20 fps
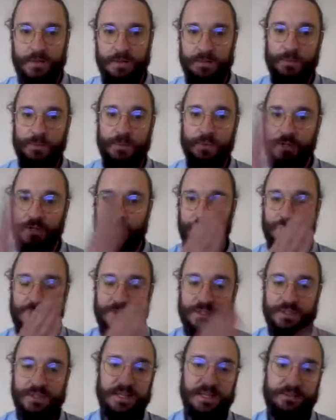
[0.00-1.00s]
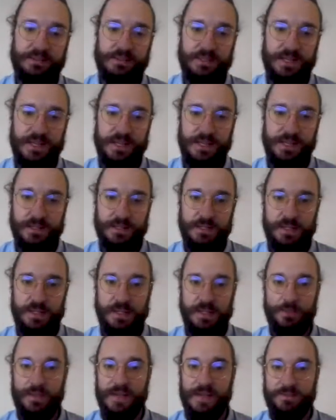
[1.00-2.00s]
Moving over to the left side,
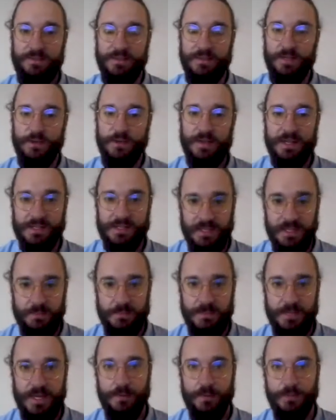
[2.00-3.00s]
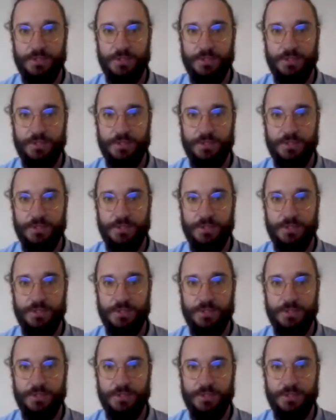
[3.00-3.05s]
we have the Horizon API,